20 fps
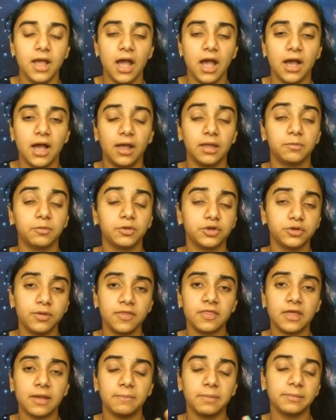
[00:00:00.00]
And we're
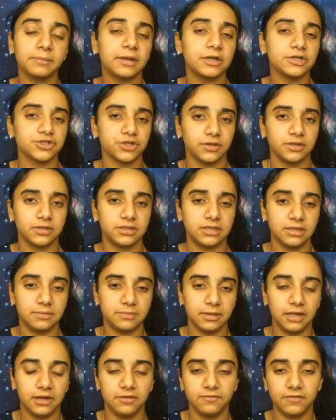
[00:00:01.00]
doing that by measuring the
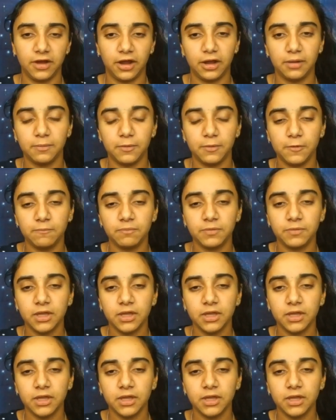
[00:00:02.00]
dependent variable.